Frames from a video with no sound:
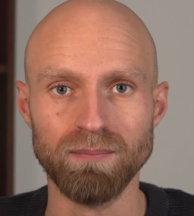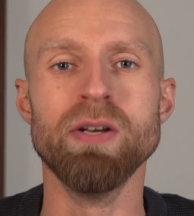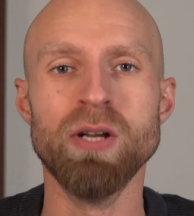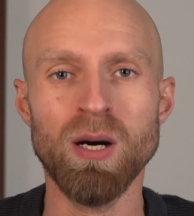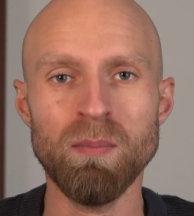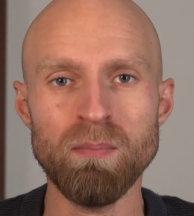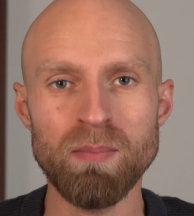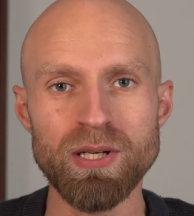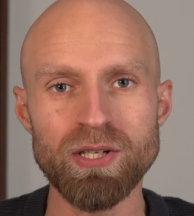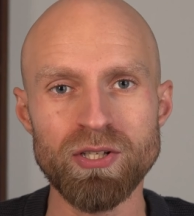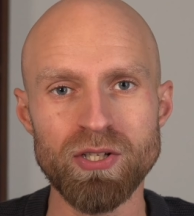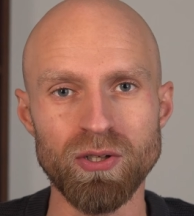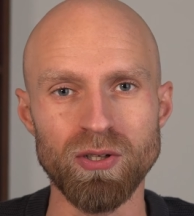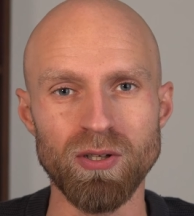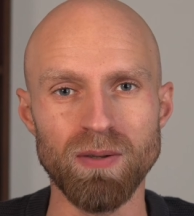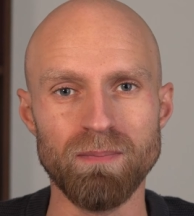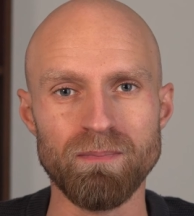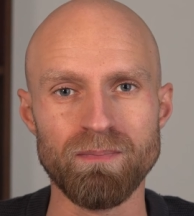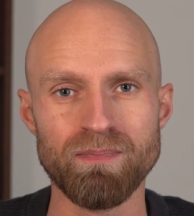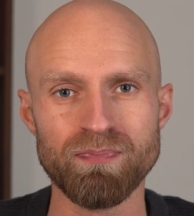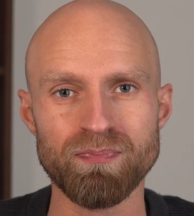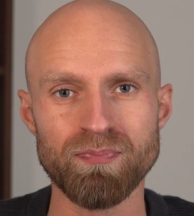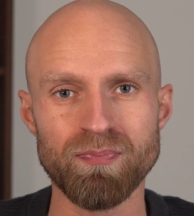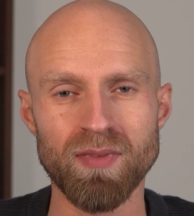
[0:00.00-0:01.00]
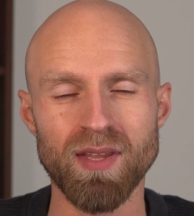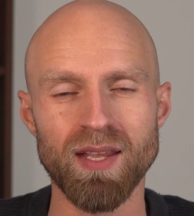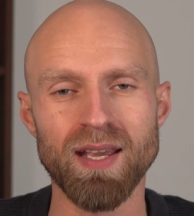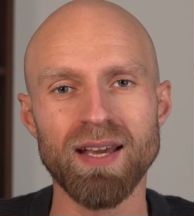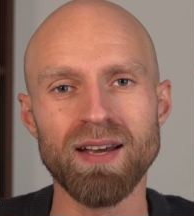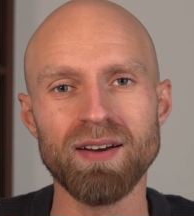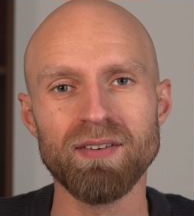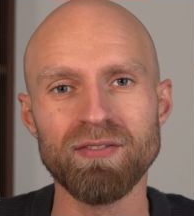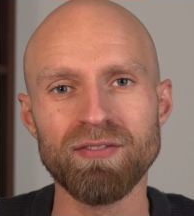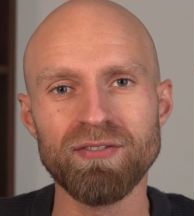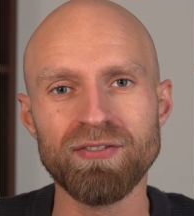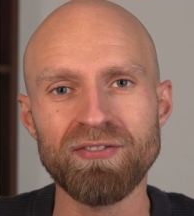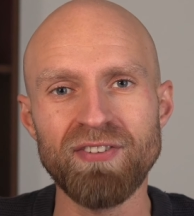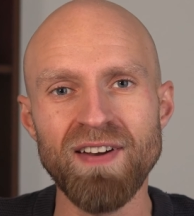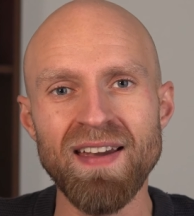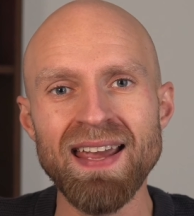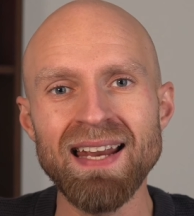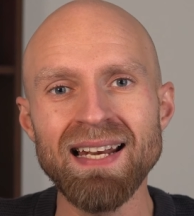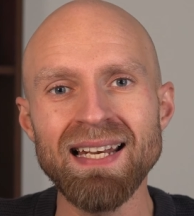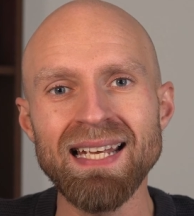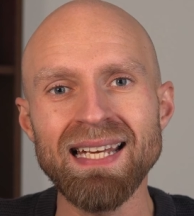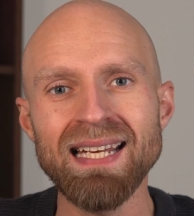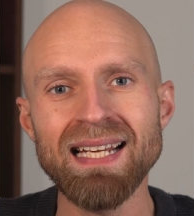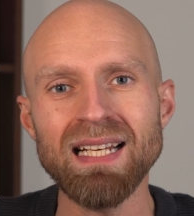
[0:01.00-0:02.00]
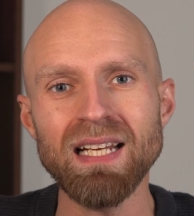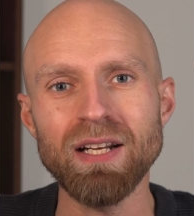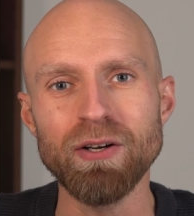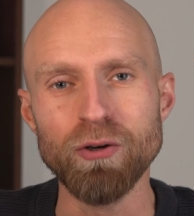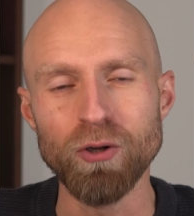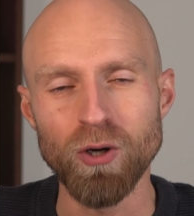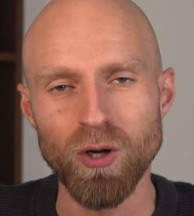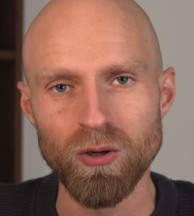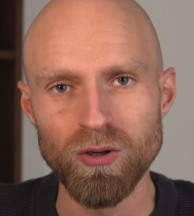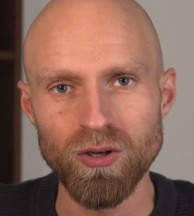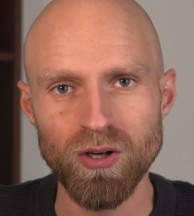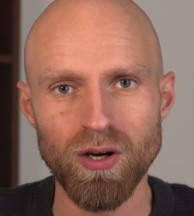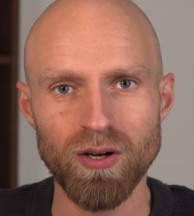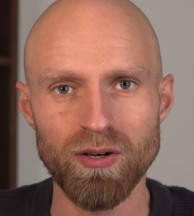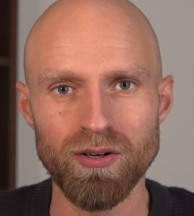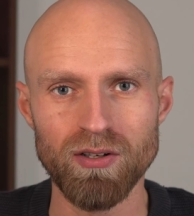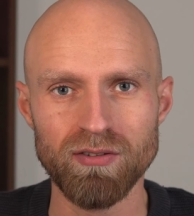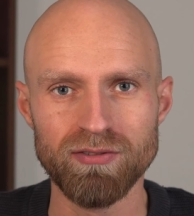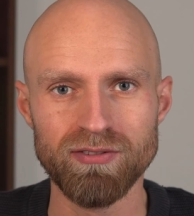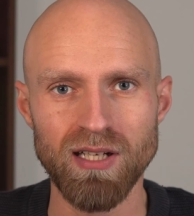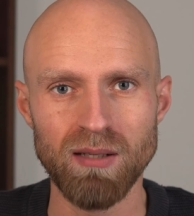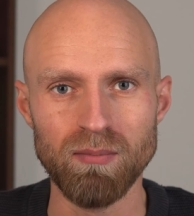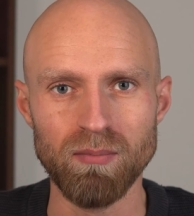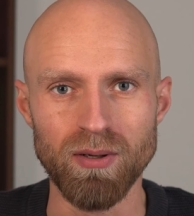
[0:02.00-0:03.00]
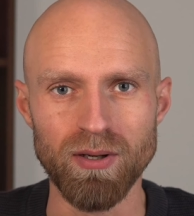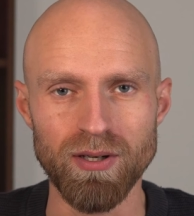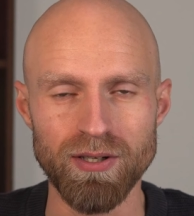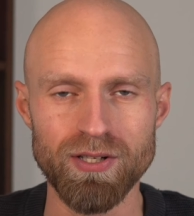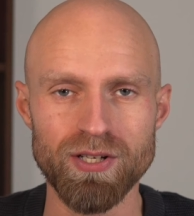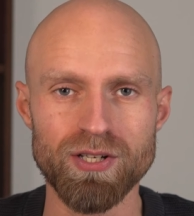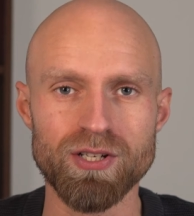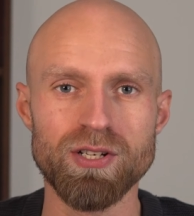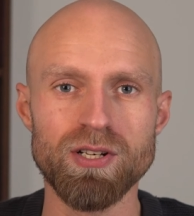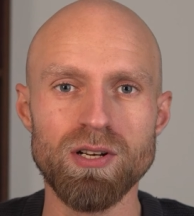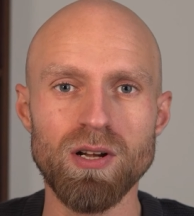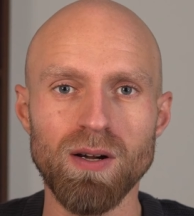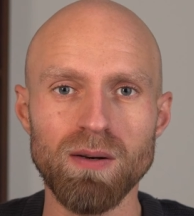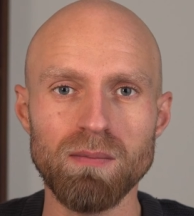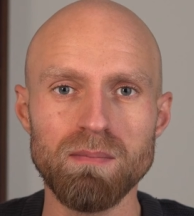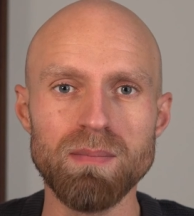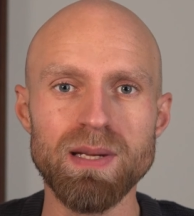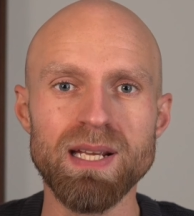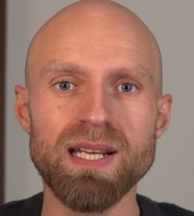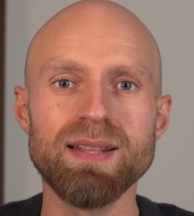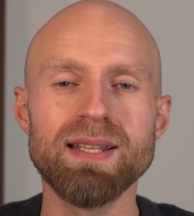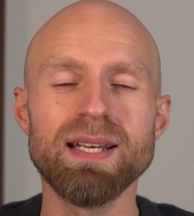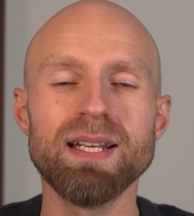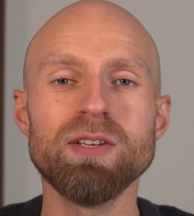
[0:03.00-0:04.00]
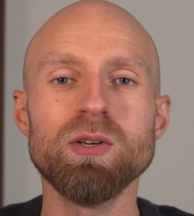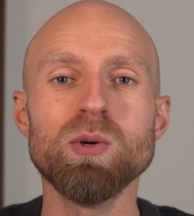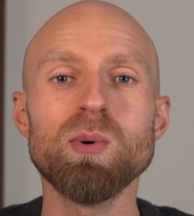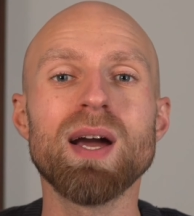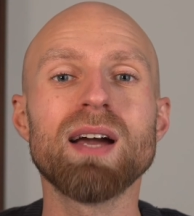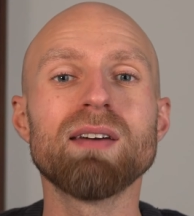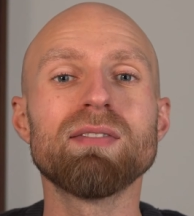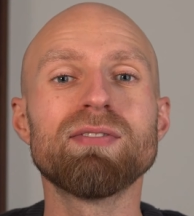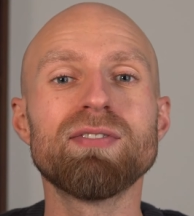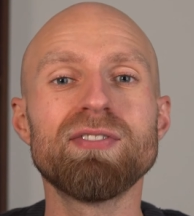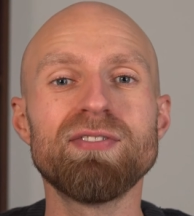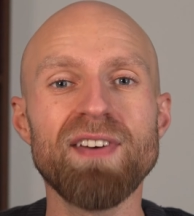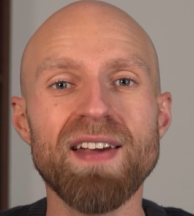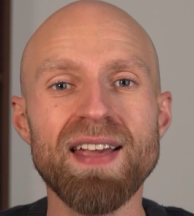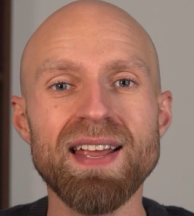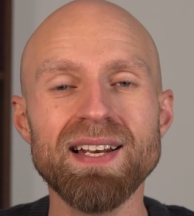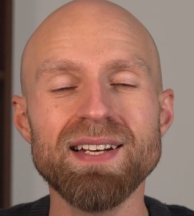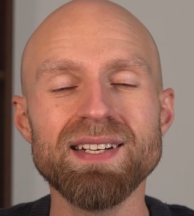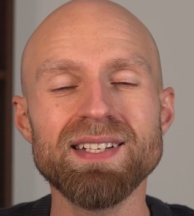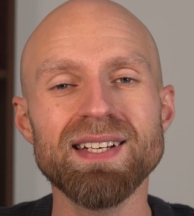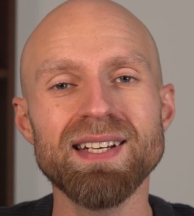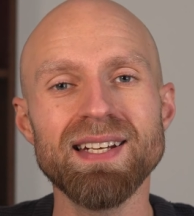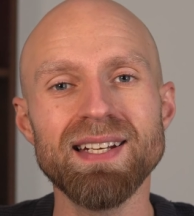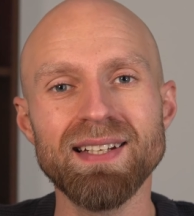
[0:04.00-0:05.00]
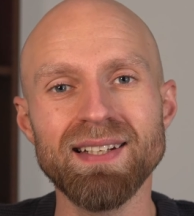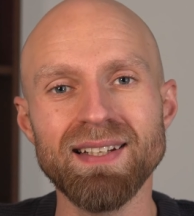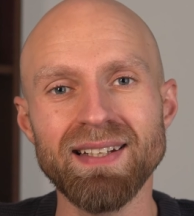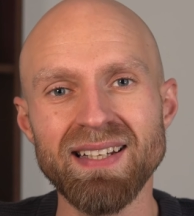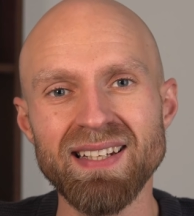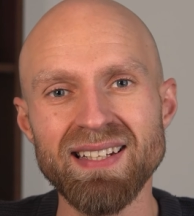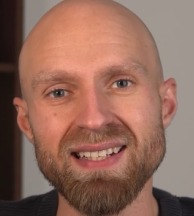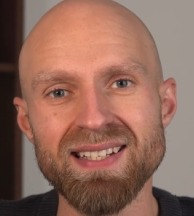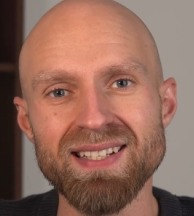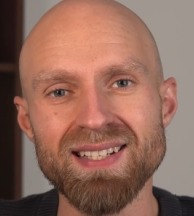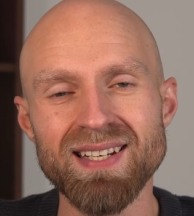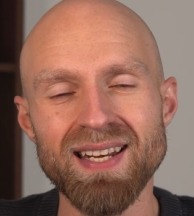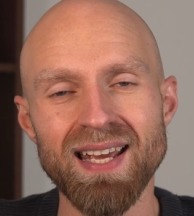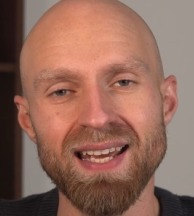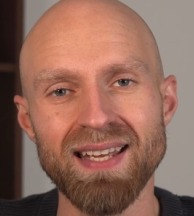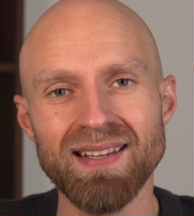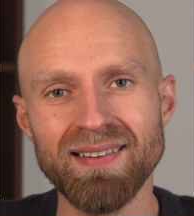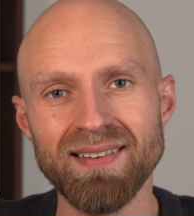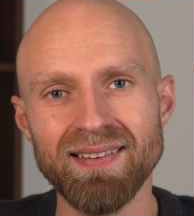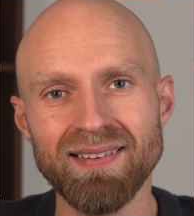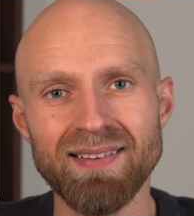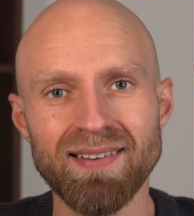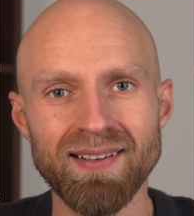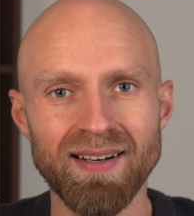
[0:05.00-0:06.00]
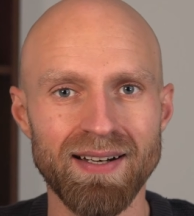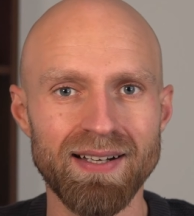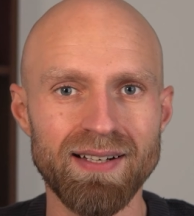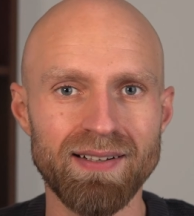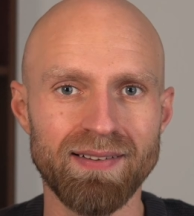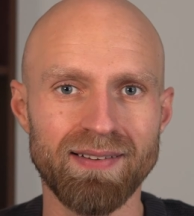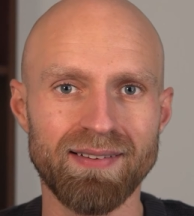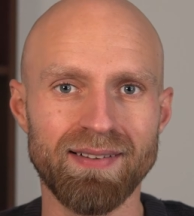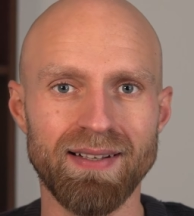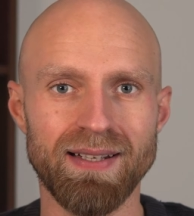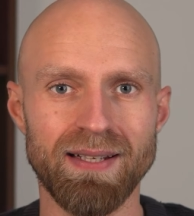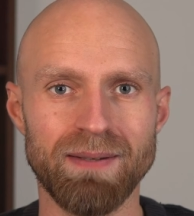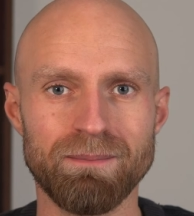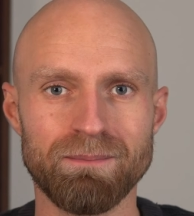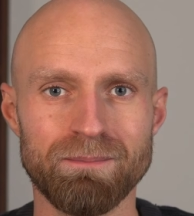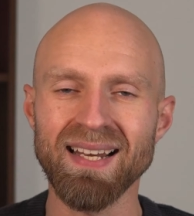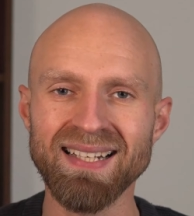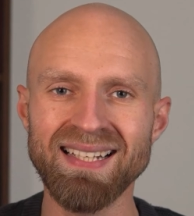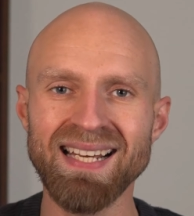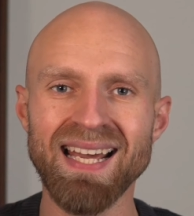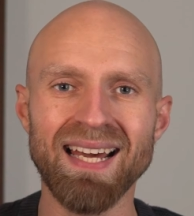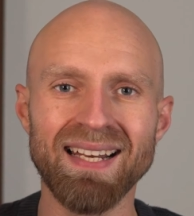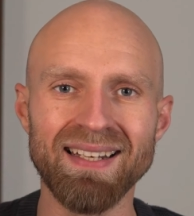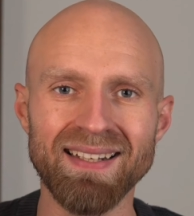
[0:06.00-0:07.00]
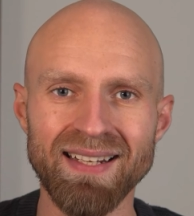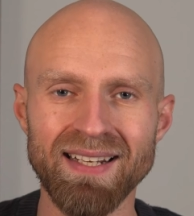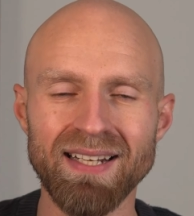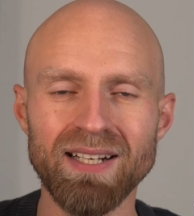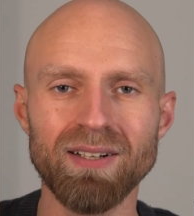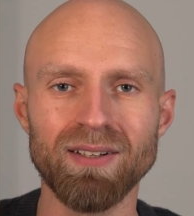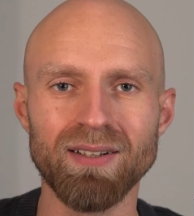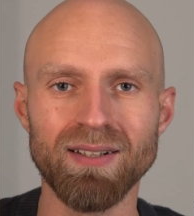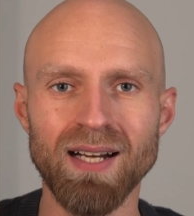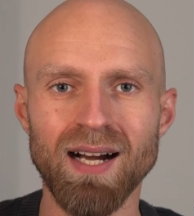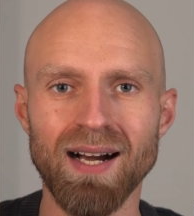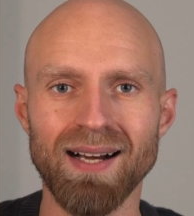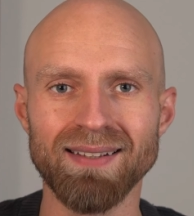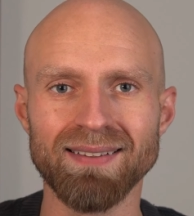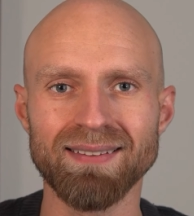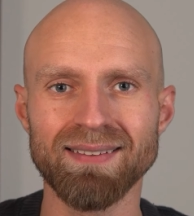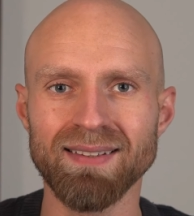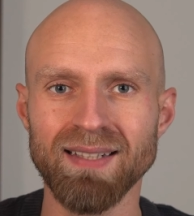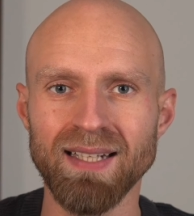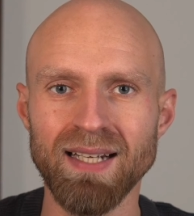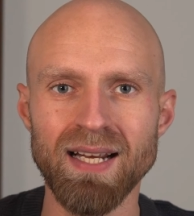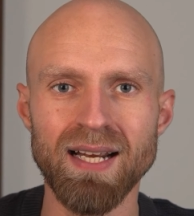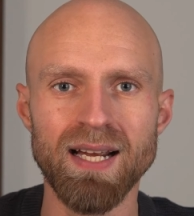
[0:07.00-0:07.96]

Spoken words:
Number two, failing No Not November does not mean that you have failed in its entirety. Again, here guys,